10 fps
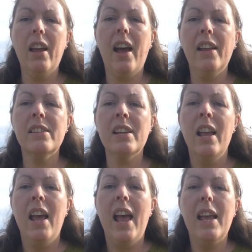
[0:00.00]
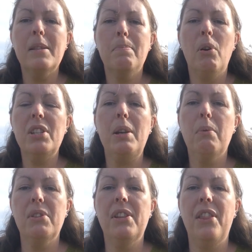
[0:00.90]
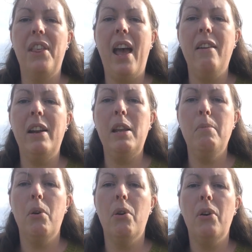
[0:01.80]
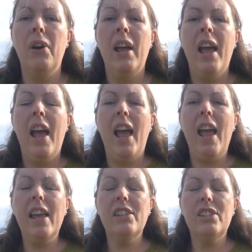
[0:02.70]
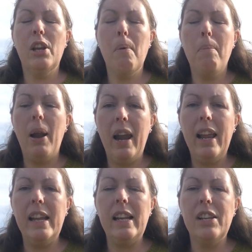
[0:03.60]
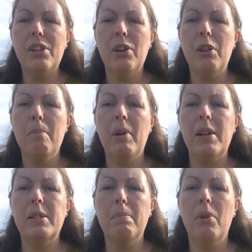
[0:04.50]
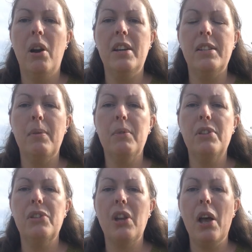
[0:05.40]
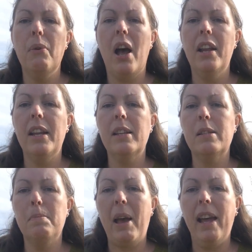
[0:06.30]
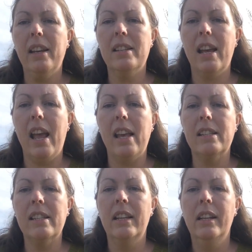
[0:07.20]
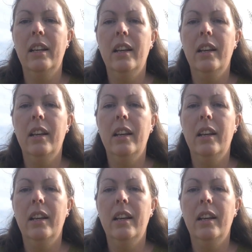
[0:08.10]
and his body wasn't there anymore. It completely took them by surprise. It was so unexpected.